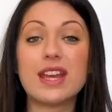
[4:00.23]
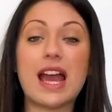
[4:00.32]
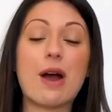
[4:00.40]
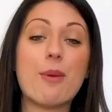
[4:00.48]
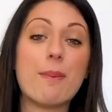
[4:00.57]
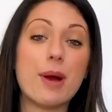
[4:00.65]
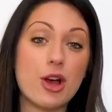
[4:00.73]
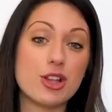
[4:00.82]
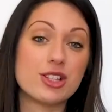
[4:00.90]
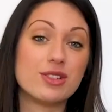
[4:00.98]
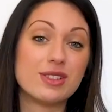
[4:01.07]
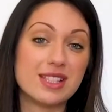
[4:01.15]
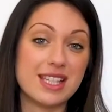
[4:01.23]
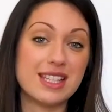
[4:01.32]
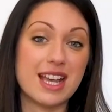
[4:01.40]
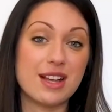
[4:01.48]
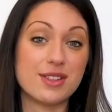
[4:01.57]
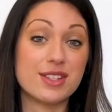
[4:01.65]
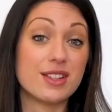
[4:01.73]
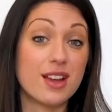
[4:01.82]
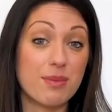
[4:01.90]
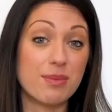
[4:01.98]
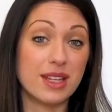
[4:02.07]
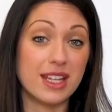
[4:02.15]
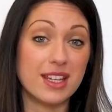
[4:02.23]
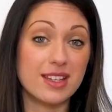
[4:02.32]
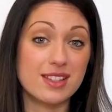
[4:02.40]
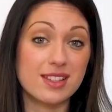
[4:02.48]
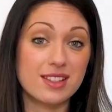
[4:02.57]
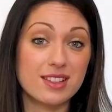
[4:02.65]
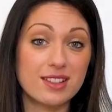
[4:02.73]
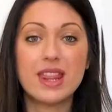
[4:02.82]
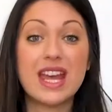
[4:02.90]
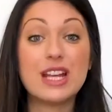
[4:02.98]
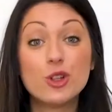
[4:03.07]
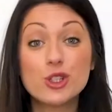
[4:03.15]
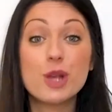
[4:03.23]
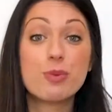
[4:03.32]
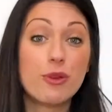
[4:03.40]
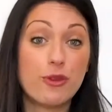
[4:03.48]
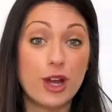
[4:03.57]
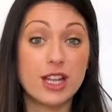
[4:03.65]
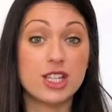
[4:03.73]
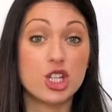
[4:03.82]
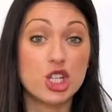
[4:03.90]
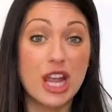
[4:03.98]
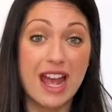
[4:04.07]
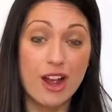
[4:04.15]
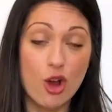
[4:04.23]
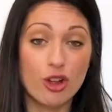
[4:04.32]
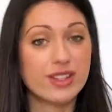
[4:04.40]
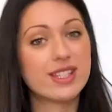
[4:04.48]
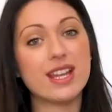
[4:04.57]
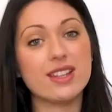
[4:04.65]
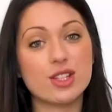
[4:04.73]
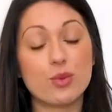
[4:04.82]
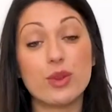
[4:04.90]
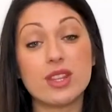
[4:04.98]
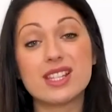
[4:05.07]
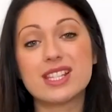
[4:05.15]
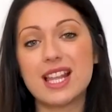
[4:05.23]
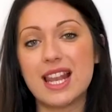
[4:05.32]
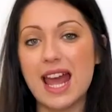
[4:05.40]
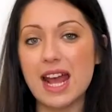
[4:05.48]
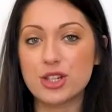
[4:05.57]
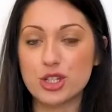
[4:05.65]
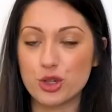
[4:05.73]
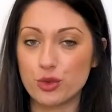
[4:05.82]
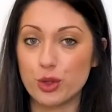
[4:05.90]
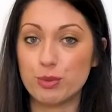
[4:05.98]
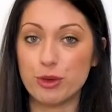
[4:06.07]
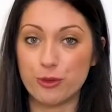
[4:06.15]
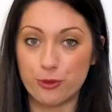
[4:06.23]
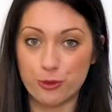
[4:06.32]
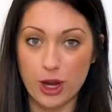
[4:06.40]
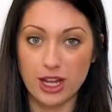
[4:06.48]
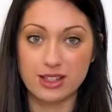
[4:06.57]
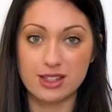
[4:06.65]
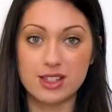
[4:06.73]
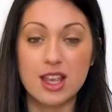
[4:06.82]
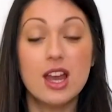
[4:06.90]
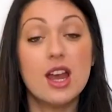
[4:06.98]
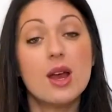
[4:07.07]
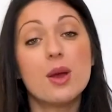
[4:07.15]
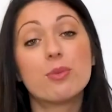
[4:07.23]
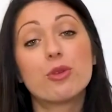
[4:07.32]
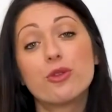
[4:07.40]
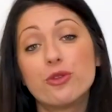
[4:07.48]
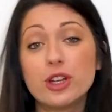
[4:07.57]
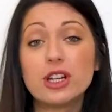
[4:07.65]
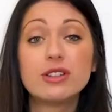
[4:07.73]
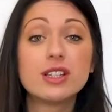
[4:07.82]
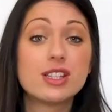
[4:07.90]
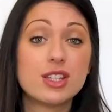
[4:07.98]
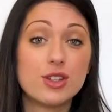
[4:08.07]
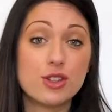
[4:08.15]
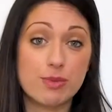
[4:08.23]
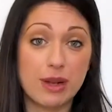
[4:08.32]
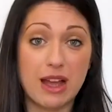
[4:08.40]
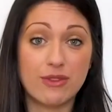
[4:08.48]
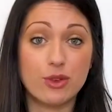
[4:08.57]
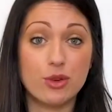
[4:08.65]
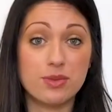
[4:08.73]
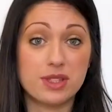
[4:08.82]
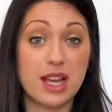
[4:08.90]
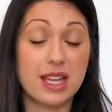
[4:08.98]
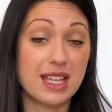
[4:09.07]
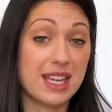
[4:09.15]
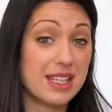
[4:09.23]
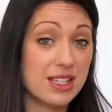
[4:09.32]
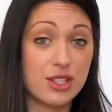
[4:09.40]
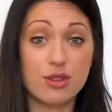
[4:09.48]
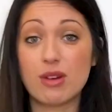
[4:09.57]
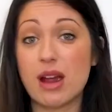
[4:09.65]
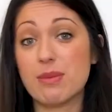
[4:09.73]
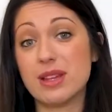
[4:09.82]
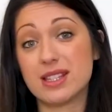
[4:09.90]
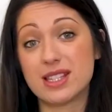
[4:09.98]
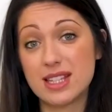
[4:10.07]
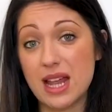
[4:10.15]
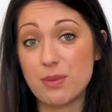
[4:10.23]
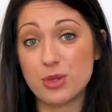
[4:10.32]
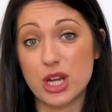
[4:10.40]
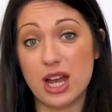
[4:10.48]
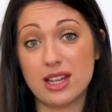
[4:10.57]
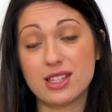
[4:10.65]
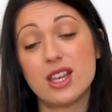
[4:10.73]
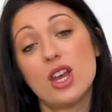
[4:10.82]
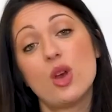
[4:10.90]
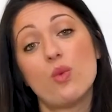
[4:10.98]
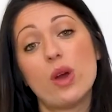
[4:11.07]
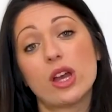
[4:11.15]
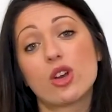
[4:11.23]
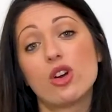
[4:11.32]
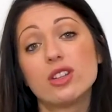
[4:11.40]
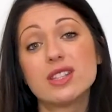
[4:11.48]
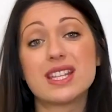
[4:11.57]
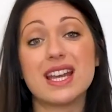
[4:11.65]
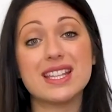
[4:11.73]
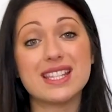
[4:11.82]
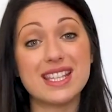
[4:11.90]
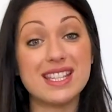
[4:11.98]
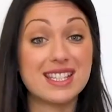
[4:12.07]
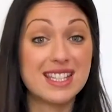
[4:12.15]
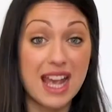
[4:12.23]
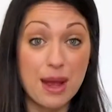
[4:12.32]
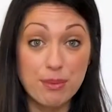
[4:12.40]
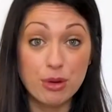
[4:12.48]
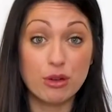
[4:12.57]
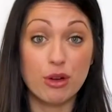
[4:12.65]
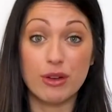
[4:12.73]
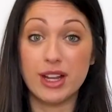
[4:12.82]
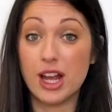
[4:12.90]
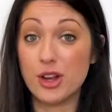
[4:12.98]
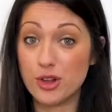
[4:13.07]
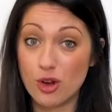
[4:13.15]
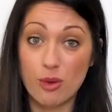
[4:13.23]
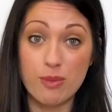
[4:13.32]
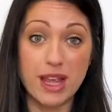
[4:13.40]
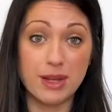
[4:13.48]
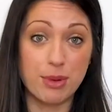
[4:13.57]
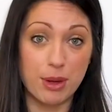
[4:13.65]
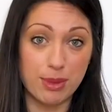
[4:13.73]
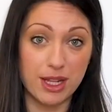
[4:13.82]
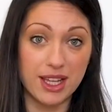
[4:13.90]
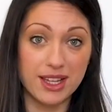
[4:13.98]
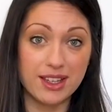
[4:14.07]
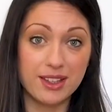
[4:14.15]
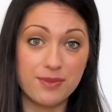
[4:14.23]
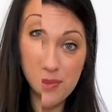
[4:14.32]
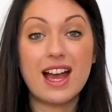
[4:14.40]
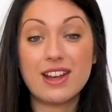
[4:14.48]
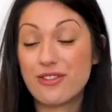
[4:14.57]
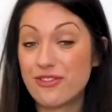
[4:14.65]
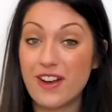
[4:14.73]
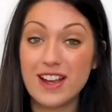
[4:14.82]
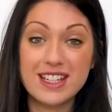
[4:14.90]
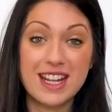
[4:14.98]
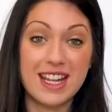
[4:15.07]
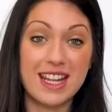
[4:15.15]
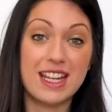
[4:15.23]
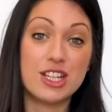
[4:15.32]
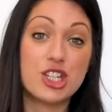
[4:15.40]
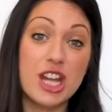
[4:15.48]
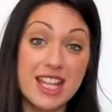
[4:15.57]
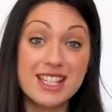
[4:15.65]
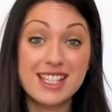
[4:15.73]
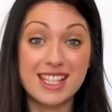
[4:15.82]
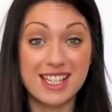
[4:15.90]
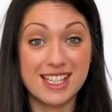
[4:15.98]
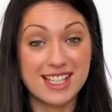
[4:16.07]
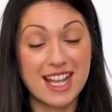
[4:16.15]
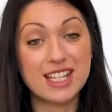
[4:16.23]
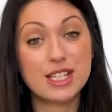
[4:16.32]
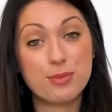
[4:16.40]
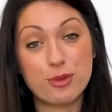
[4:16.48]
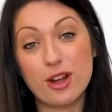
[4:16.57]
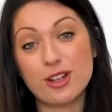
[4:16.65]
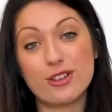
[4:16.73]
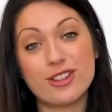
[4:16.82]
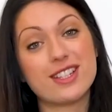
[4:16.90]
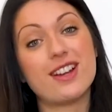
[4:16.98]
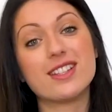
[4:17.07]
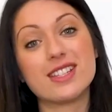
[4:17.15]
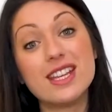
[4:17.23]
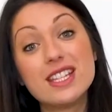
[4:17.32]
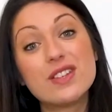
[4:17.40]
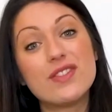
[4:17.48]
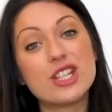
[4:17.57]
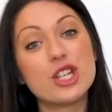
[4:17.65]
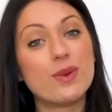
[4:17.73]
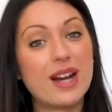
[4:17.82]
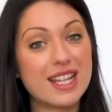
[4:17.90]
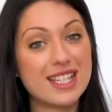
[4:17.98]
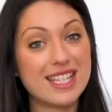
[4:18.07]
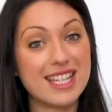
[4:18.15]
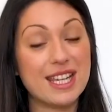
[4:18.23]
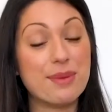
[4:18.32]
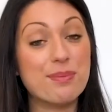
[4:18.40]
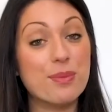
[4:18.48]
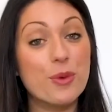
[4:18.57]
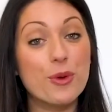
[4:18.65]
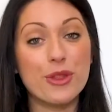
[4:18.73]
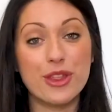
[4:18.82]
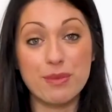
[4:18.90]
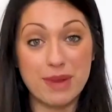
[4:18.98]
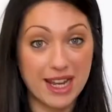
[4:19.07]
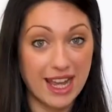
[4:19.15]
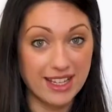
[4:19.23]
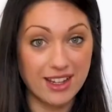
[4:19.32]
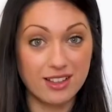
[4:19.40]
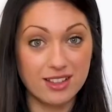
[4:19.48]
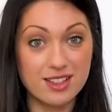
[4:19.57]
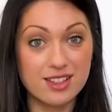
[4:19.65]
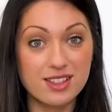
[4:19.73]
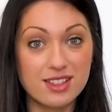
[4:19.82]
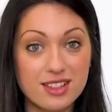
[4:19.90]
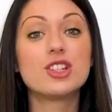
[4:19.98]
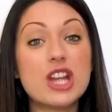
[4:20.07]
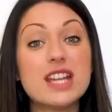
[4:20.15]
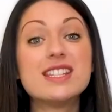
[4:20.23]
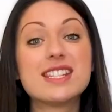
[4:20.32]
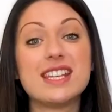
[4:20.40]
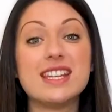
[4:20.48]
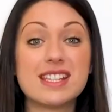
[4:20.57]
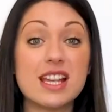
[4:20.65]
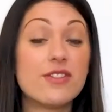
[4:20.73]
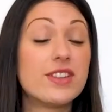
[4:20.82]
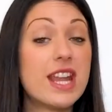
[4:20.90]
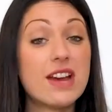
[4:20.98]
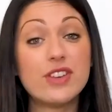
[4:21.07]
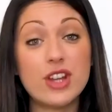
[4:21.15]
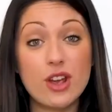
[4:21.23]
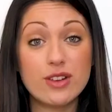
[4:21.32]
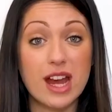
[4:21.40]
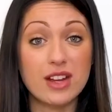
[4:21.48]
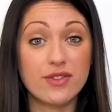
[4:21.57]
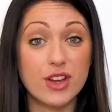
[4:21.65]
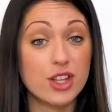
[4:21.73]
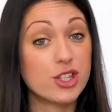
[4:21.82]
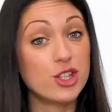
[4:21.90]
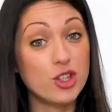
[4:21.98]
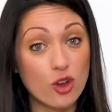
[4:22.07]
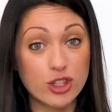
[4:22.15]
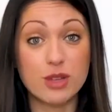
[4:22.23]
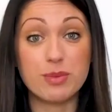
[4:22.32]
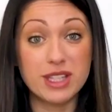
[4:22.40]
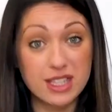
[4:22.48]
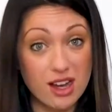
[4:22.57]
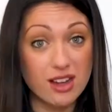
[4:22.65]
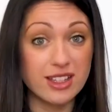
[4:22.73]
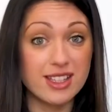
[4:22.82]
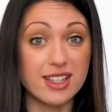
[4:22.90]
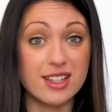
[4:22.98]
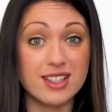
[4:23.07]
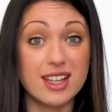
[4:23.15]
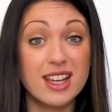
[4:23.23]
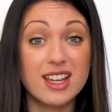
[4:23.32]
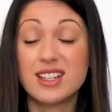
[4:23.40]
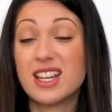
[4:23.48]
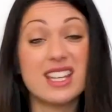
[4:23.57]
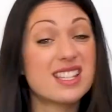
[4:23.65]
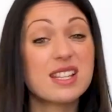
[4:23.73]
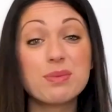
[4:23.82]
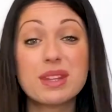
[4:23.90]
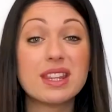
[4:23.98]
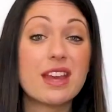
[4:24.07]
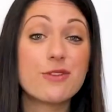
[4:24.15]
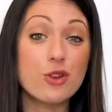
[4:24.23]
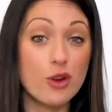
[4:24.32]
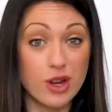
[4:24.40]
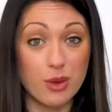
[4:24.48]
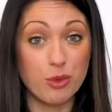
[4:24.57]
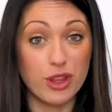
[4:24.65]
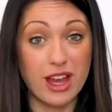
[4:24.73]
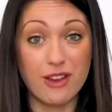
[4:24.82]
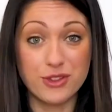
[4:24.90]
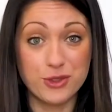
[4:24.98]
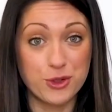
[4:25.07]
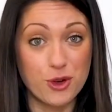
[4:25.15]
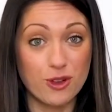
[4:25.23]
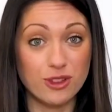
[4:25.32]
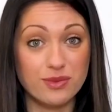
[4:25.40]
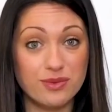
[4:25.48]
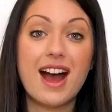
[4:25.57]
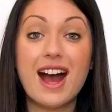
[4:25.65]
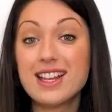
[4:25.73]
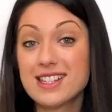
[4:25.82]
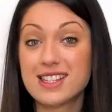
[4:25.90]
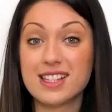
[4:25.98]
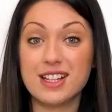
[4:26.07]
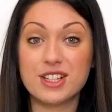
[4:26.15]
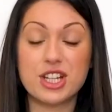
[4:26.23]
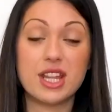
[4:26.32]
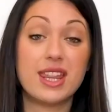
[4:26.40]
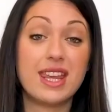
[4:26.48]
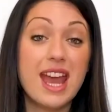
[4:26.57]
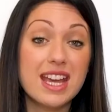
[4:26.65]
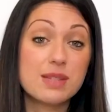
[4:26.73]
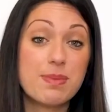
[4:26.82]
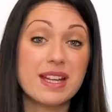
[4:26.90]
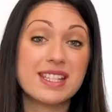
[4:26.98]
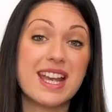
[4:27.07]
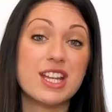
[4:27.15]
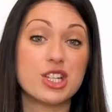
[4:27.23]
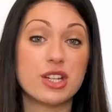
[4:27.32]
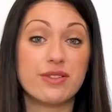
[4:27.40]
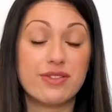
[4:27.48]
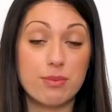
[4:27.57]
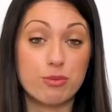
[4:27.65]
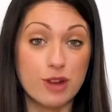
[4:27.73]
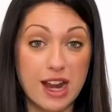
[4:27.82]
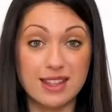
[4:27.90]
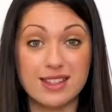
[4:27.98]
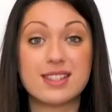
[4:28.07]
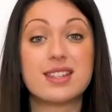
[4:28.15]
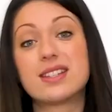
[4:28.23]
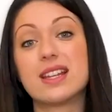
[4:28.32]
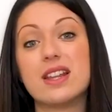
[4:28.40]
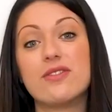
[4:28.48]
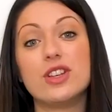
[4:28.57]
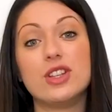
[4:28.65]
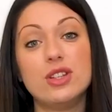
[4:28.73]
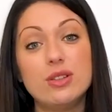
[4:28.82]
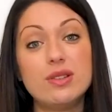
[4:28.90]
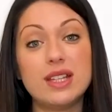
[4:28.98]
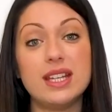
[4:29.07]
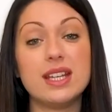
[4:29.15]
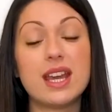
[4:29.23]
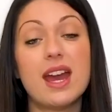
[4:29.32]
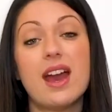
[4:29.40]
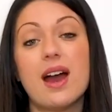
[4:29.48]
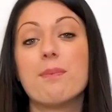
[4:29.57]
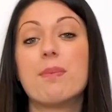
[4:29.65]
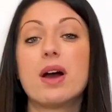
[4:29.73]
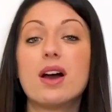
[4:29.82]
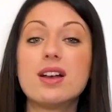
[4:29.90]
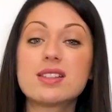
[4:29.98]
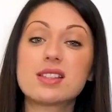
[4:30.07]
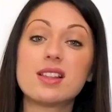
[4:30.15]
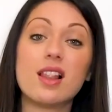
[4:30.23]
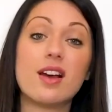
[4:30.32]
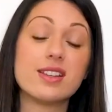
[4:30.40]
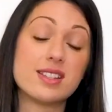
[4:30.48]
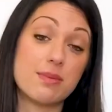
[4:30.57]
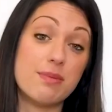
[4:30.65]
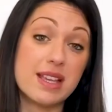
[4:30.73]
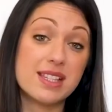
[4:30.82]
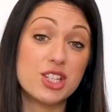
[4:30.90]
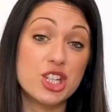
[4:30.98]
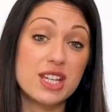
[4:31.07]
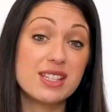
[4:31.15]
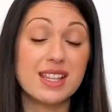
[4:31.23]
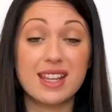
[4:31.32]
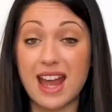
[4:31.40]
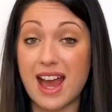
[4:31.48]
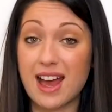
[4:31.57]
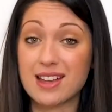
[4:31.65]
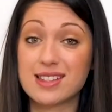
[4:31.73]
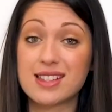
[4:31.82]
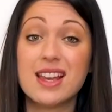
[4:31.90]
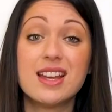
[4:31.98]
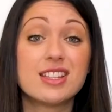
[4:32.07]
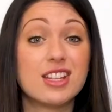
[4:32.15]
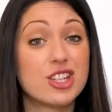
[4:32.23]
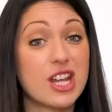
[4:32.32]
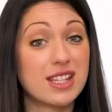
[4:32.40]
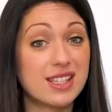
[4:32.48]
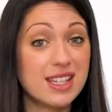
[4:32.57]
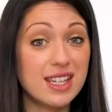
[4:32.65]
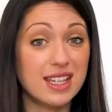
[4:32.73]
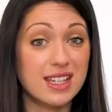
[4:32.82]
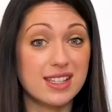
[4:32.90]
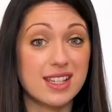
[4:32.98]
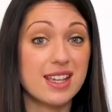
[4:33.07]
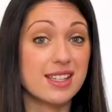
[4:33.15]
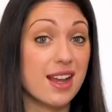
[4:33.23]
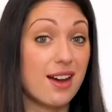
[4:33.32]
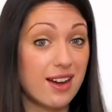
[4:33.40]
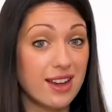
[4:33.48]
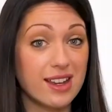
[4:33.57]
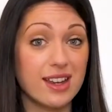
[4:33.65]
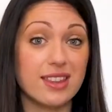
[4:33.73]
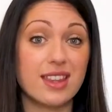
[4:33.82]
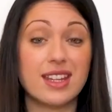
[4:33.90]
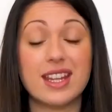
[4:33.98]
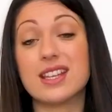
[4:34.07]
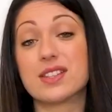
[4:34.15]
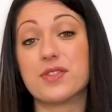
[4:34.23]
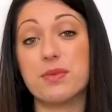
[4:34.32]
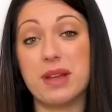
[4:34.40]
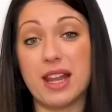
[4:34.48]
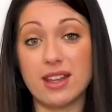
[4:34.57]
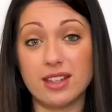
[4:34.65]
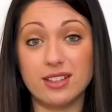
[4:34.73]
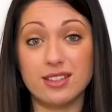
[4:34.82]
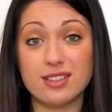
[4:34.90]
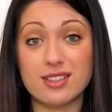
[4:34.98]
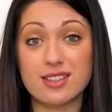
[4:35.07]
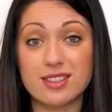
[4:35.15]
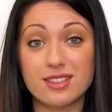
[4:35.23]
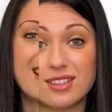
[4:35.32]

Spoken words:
out personal details to companies. They also prefer to share content with a select group of friends, preferring to use platforms like Instagram and Snapchat, where content is temporary and not made public. And finally, Gen Zs tend to prioritize individuality more than Millennials. Gen Zs have never known adverts not to be targeted. It's something they've grown up with after all. As such, the expectation for brands to deliver unique and personalized messages and ads to Gen Zs is higher than it is for Millennials.